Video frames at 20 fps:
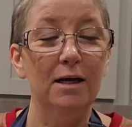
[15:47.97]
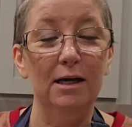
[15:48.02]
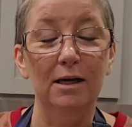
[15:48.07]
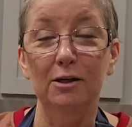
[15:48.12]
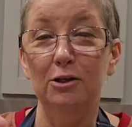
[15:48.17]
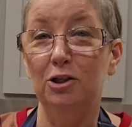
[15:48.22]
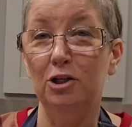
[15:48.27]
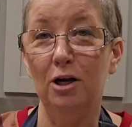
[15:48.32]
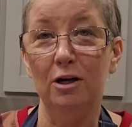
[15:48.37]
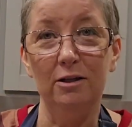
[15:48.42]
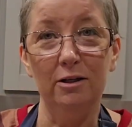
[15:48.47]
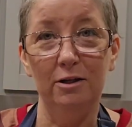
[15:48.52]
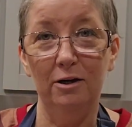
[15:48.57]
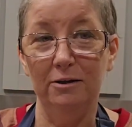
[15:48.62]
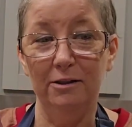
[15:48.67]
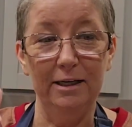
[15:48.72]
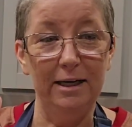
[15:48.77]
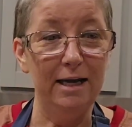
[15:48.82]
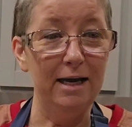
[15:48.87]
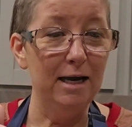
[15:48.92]
The chocolate on
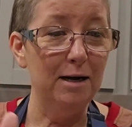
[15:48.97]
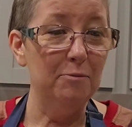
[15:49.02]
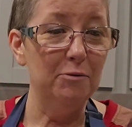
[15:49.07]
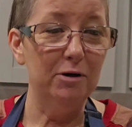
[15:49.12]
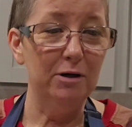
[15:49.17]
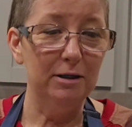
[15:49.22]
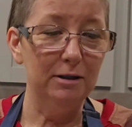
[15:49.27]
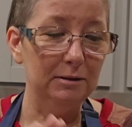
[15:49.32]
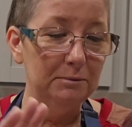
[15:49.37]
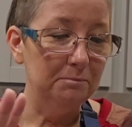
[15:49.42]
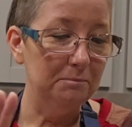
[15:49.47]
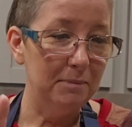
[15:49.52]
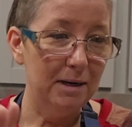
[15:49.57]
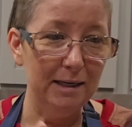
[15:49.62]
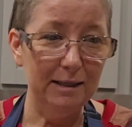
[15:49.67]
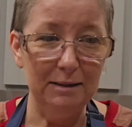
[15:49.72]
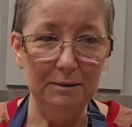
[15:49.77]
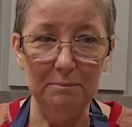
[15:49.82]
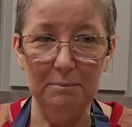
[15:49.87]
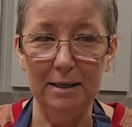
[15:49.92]
the camera,
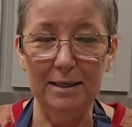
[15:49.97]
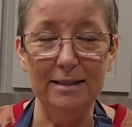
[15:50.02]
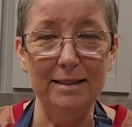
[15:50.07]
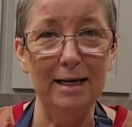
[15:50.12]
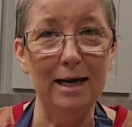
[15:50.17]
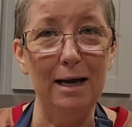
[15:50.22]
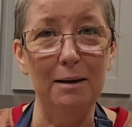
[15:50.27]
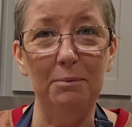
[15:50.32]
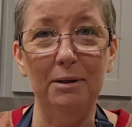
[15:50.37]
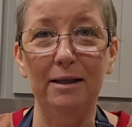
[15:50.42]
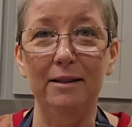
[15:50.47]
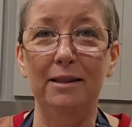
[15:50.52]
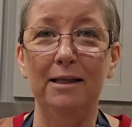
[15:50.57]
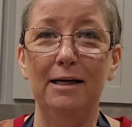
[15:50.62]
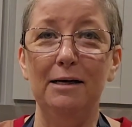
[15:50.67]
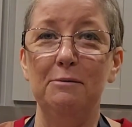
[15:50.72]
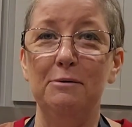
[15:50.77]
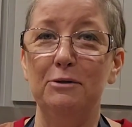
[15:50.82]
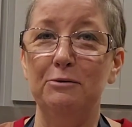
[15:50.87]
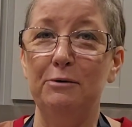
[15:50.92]
my tablet that
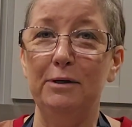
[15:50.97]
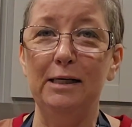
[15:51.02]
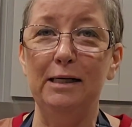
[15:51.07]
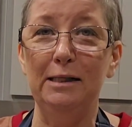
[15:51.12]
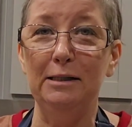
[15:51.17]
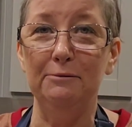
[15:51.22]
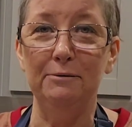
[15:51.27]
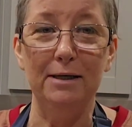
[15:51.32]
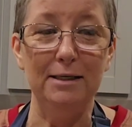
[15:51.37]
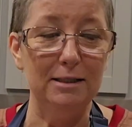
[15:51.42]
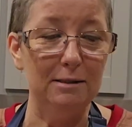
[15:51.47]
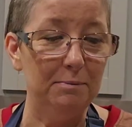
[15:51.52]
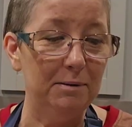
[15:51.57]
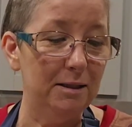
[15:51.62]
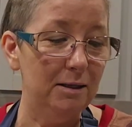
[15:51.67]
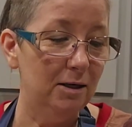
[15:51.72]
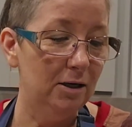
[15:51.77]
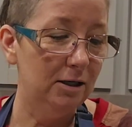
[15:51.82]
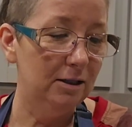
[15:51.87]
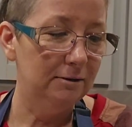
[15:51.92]
I was reading the
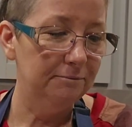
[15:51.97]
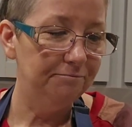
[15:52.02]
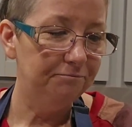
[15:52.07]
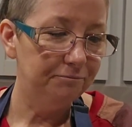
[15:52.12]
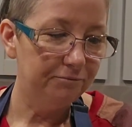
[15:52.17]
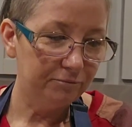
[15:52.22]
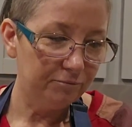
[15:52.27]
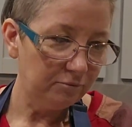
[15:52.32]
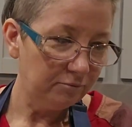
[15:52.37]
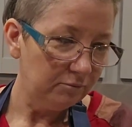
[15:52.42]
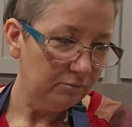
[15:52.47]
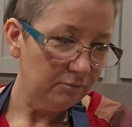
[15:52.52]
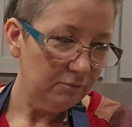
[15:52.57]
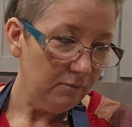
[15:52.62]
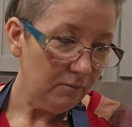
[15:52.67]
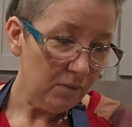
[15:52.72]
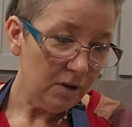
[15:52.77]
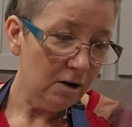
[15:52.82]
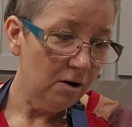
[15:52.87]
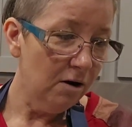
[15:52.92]
recipe on
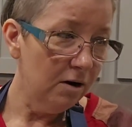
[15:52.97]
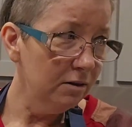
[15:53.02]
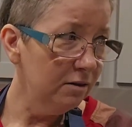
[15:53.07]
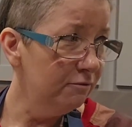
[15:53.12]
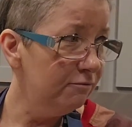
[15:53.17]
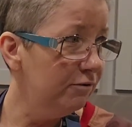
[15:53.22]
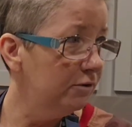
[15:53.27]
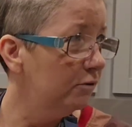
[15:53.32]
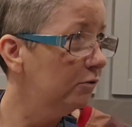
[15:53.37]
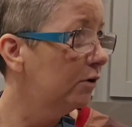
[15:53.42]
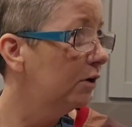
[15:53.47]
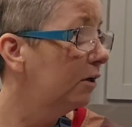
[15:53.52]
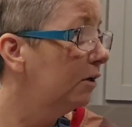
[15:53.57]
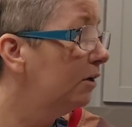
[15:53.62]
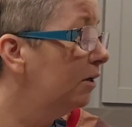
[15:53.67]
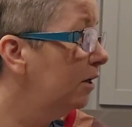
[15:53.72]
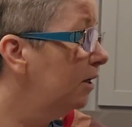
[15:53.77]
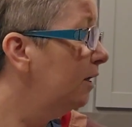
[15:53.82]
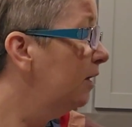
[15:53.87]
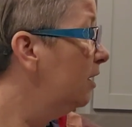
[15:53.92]
the
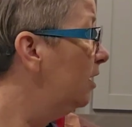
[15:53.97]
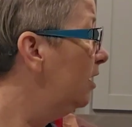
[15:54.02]
floor.